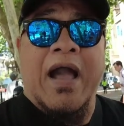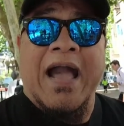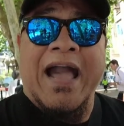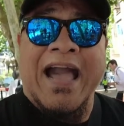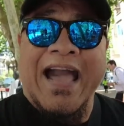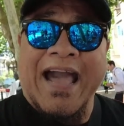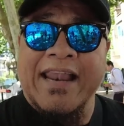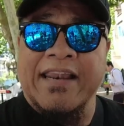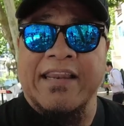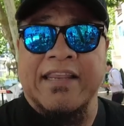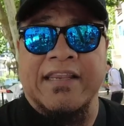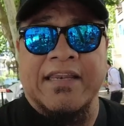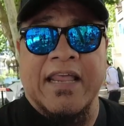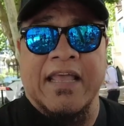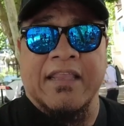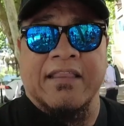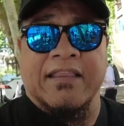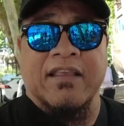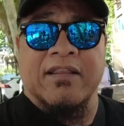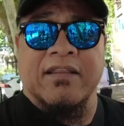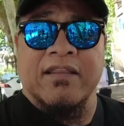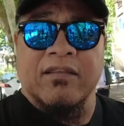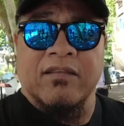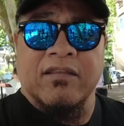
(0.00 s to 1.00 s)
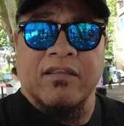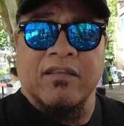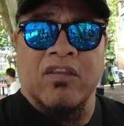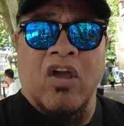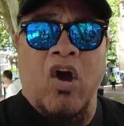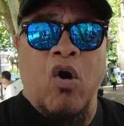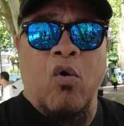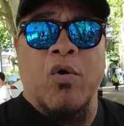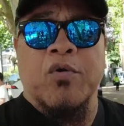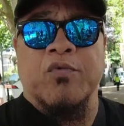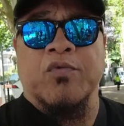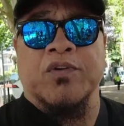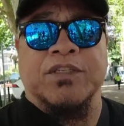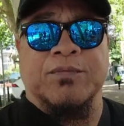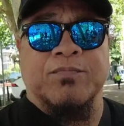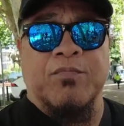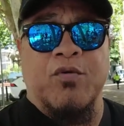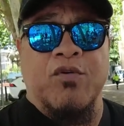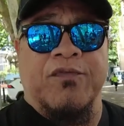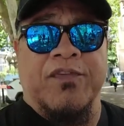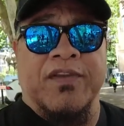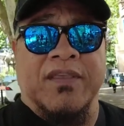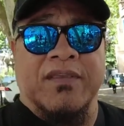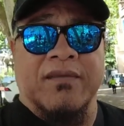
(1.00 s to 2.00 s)
Hardly nothing. No one was
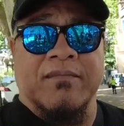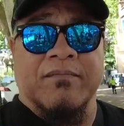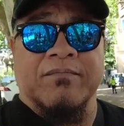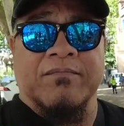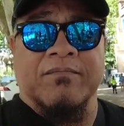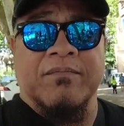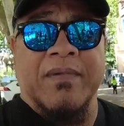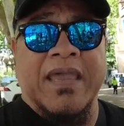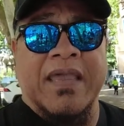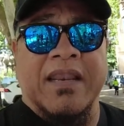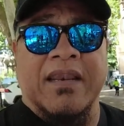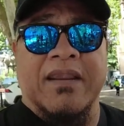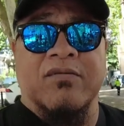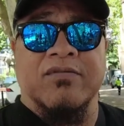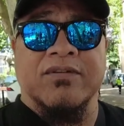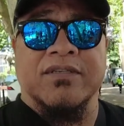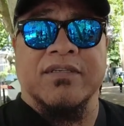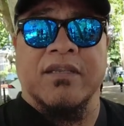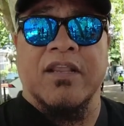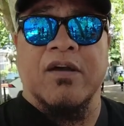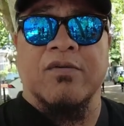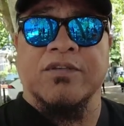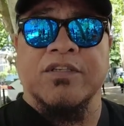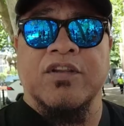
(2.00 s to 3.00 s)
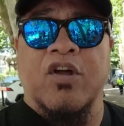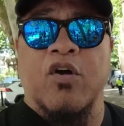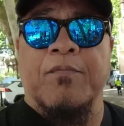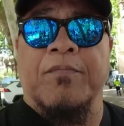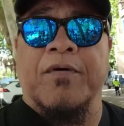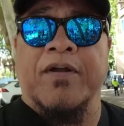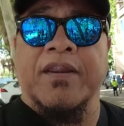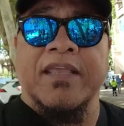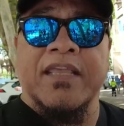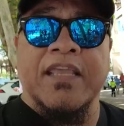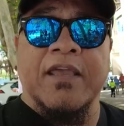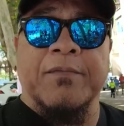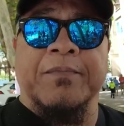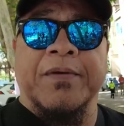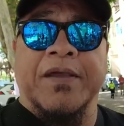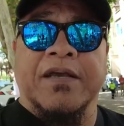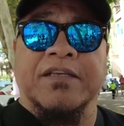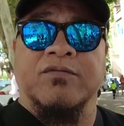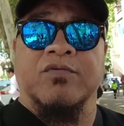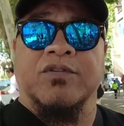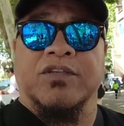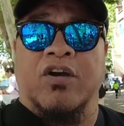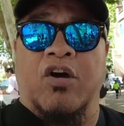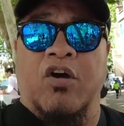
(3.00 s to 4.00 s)
moving. Man, there was there was nobody here
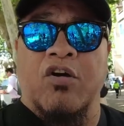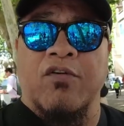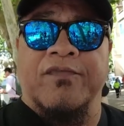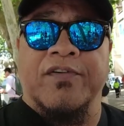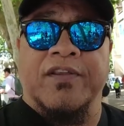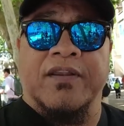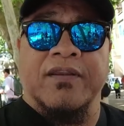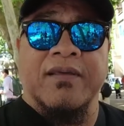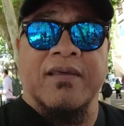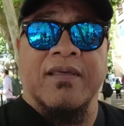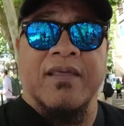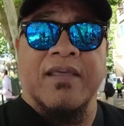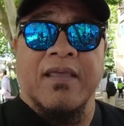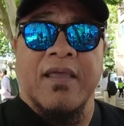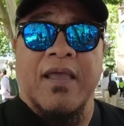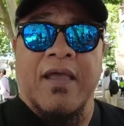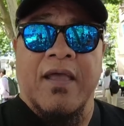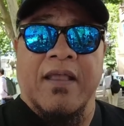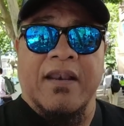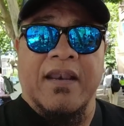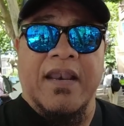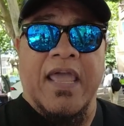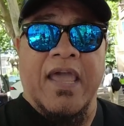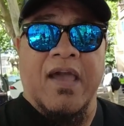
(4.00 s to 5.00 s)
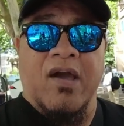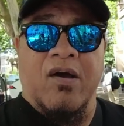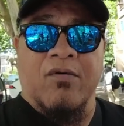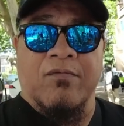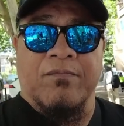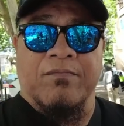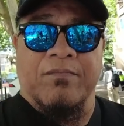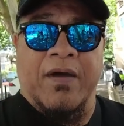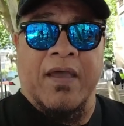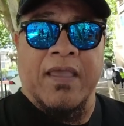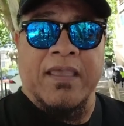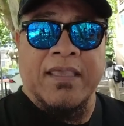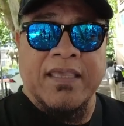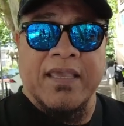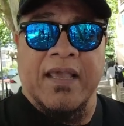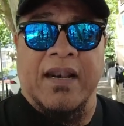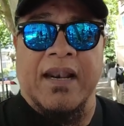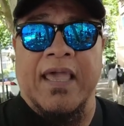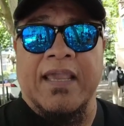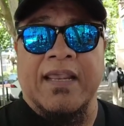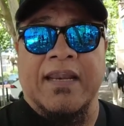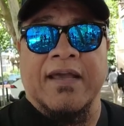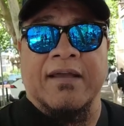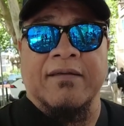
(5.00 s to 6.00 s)
because it was COVID. Now a year
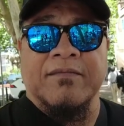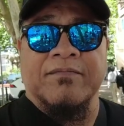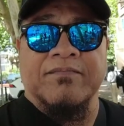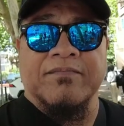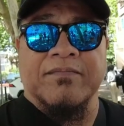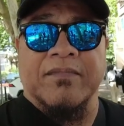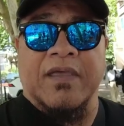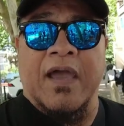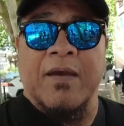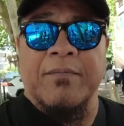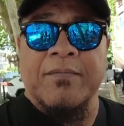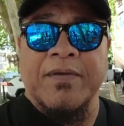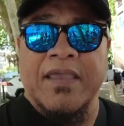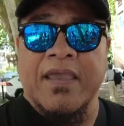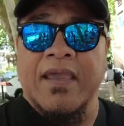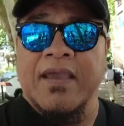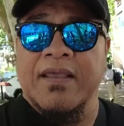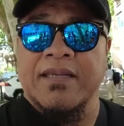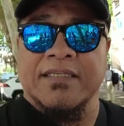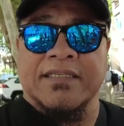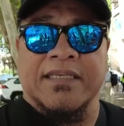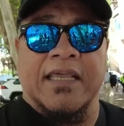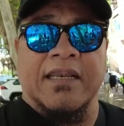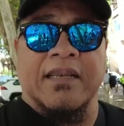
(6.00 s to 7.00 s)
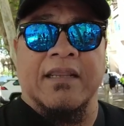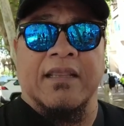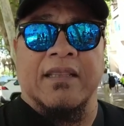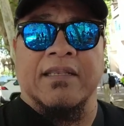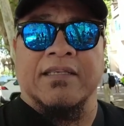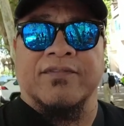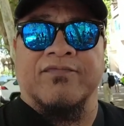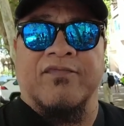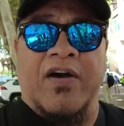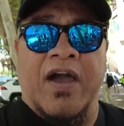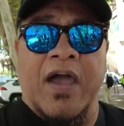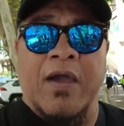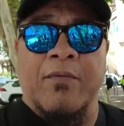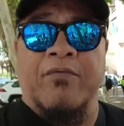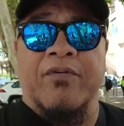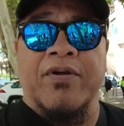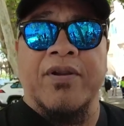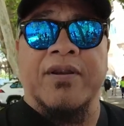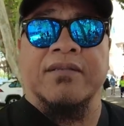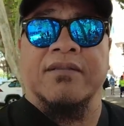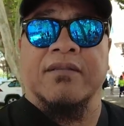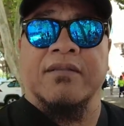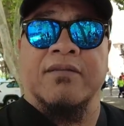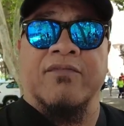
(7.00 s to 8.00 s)
later, I'm here and it's getting, it's
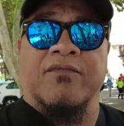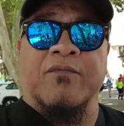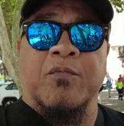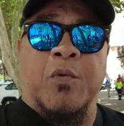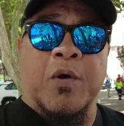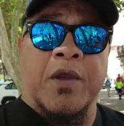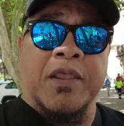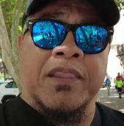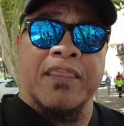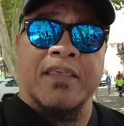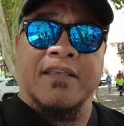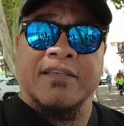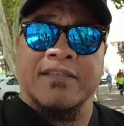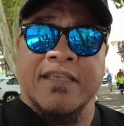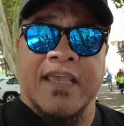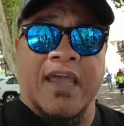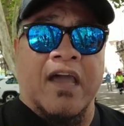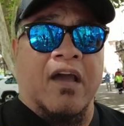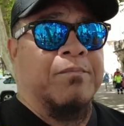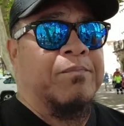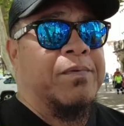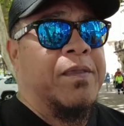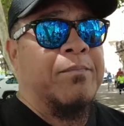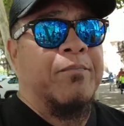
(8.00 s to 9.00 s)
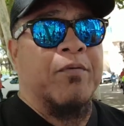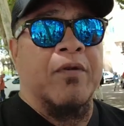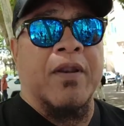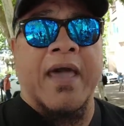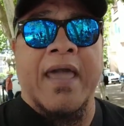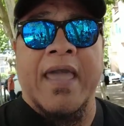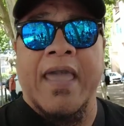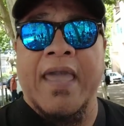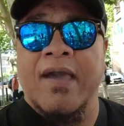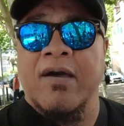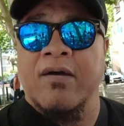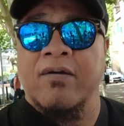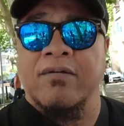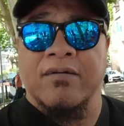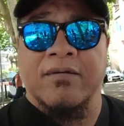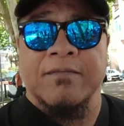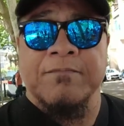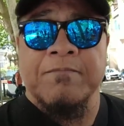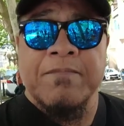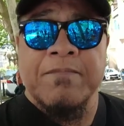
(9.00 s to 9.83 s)
vibrant. The weather's out. People are out.